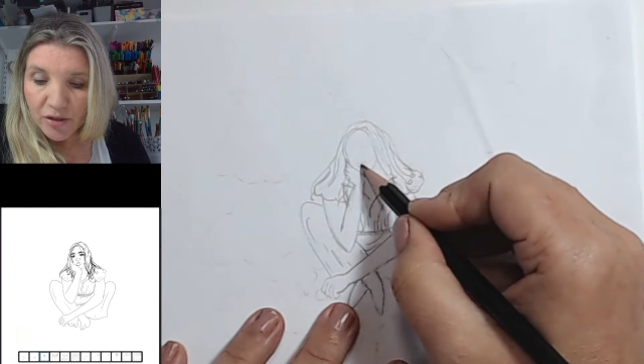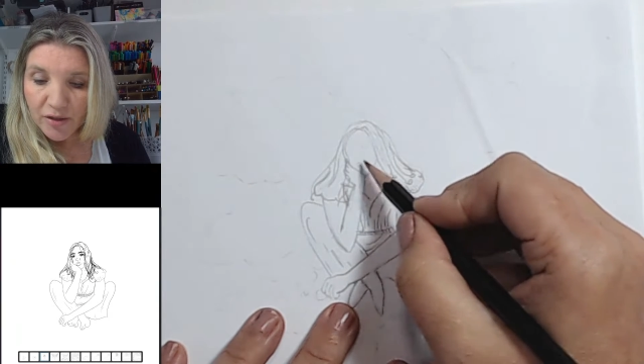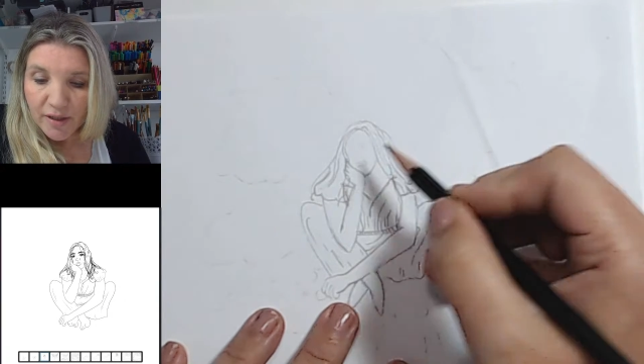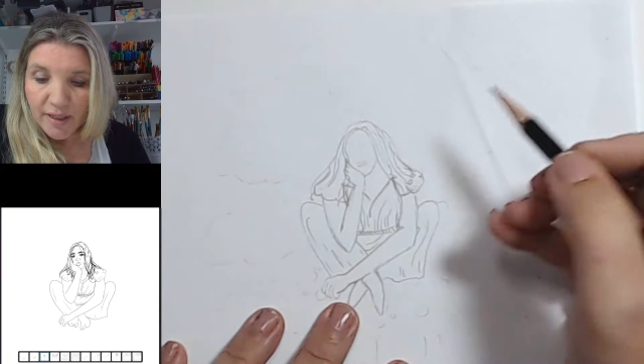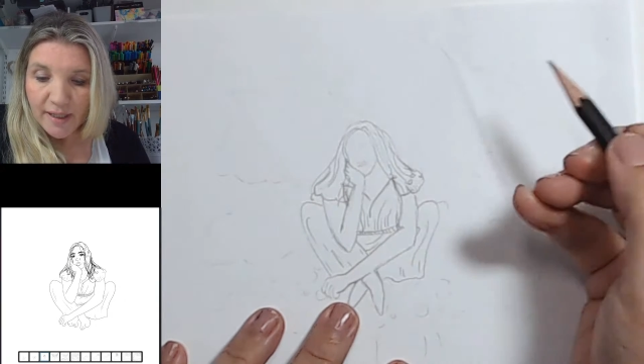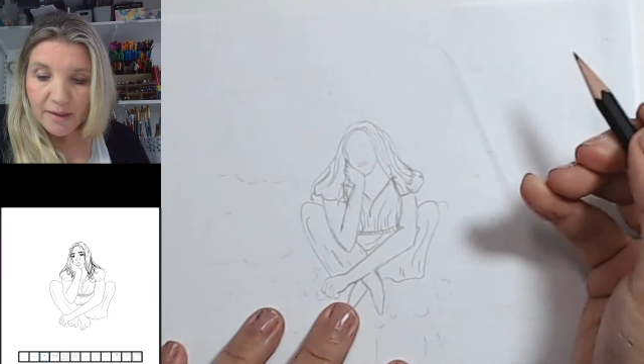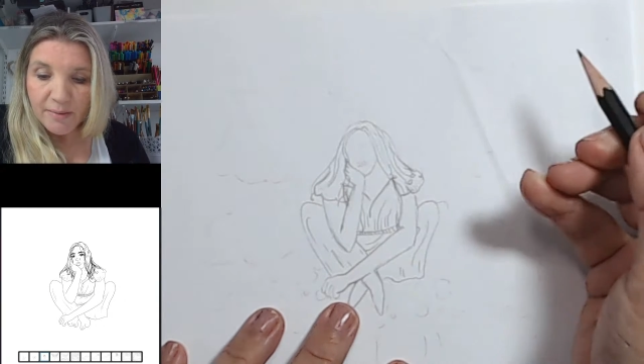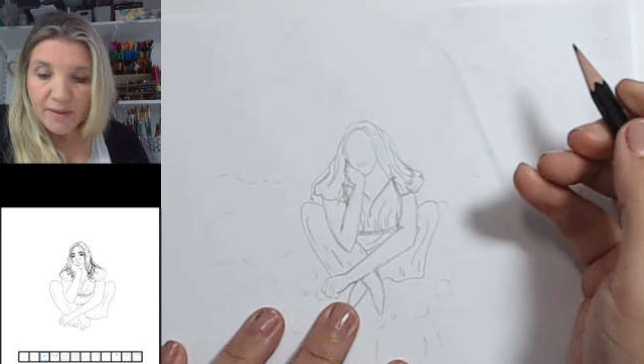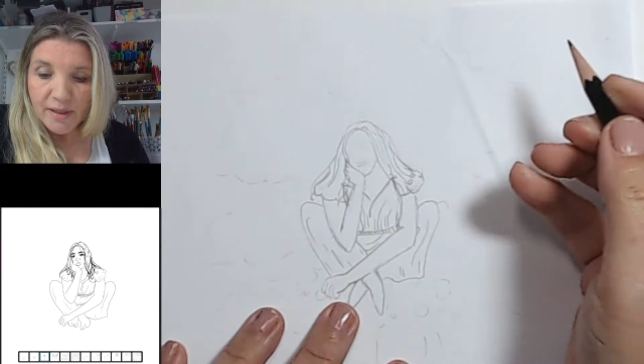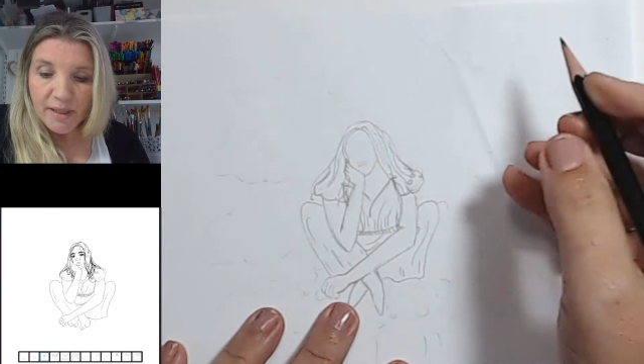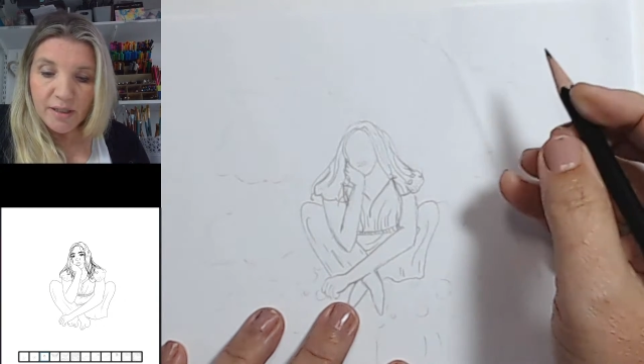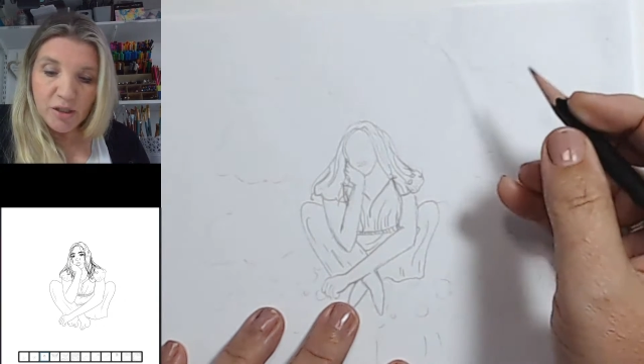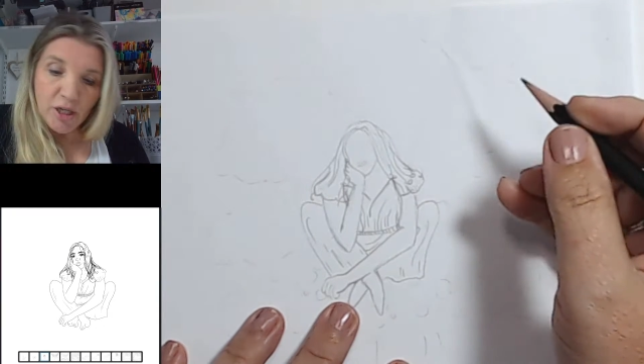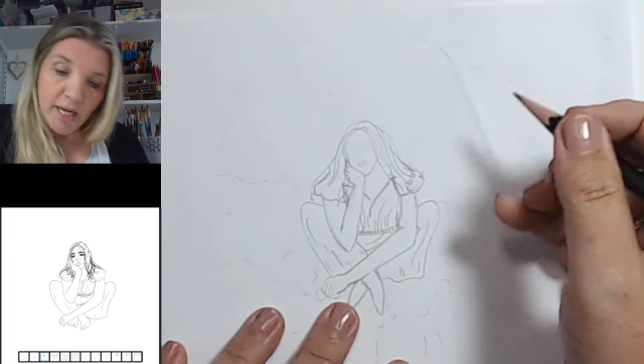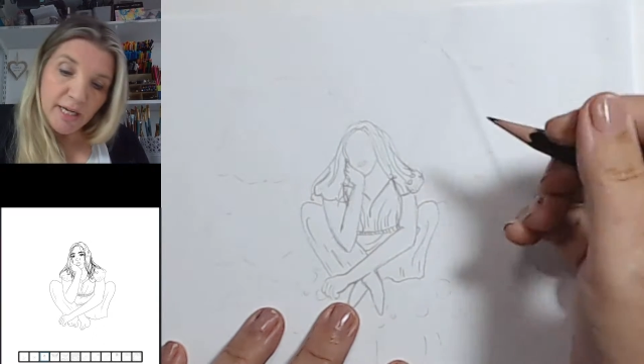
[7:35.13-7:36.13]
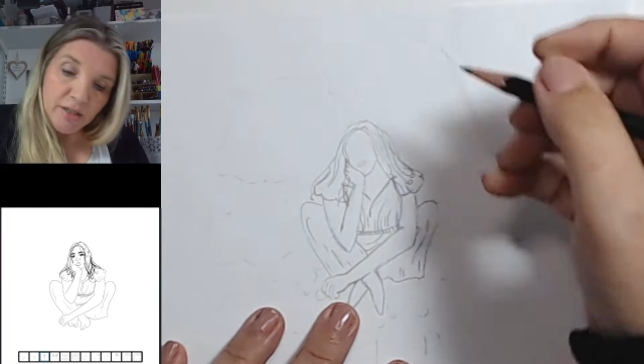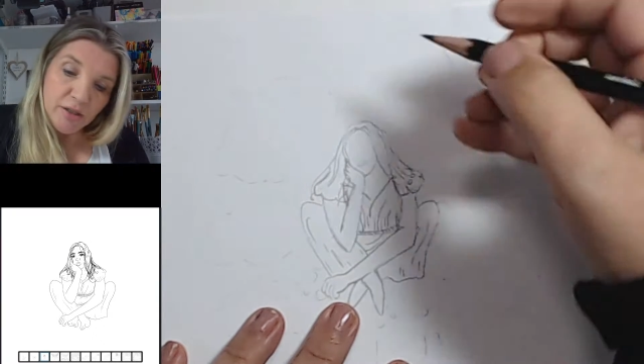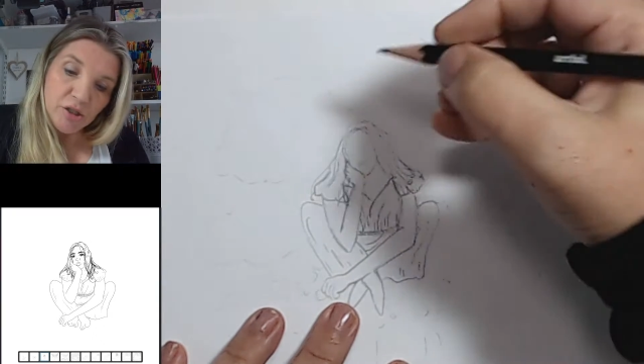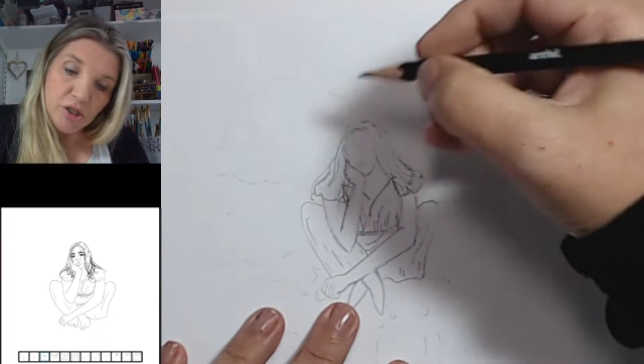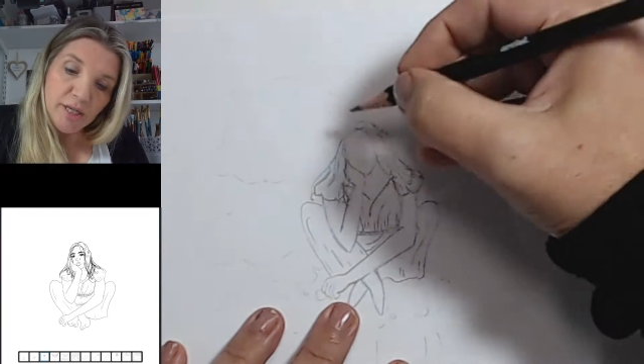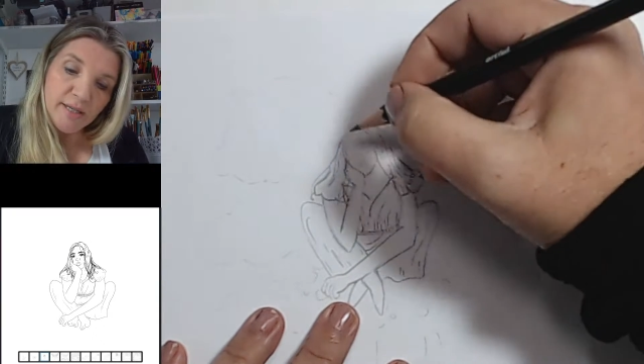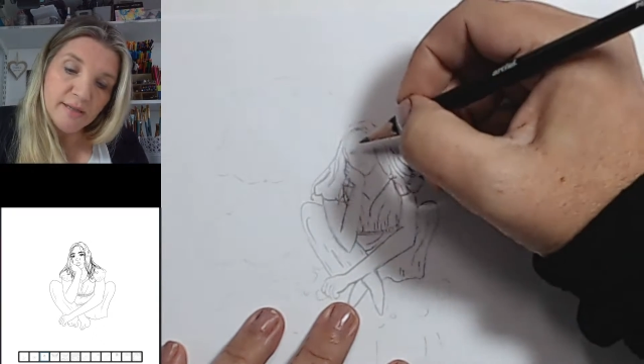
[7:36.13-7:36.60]
to the lips and it
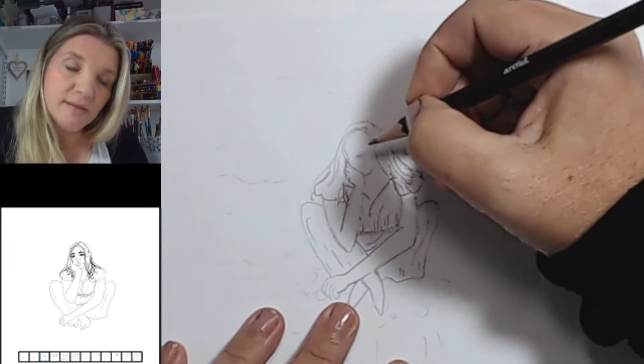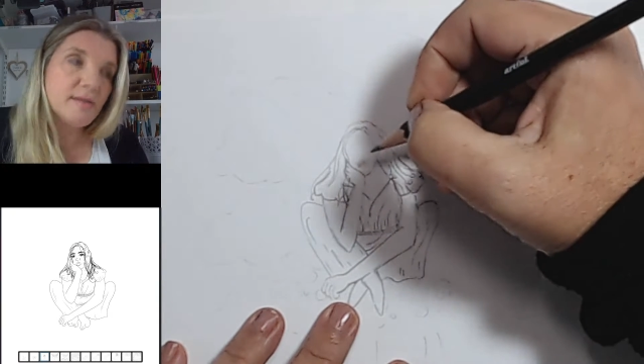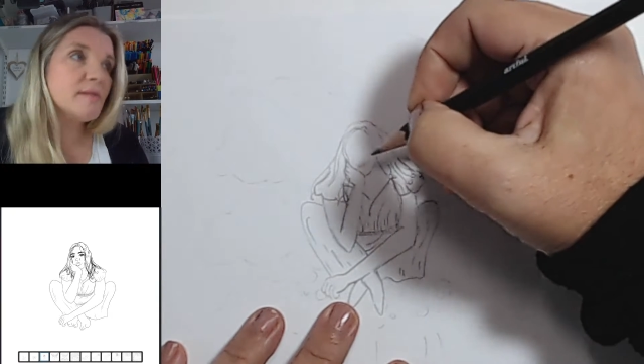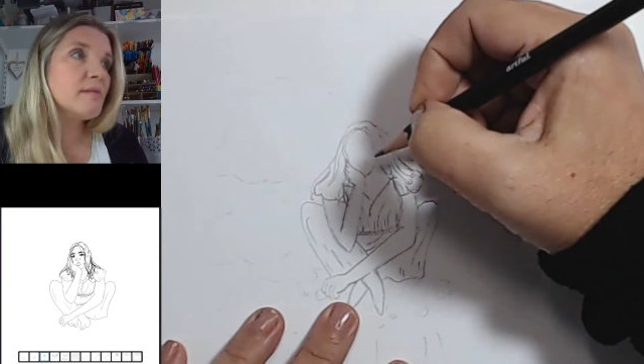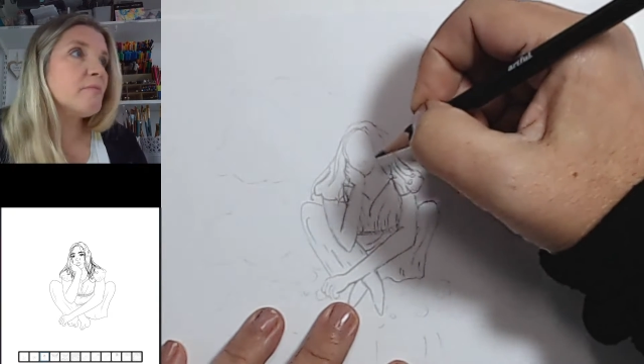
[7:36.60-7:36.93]
changes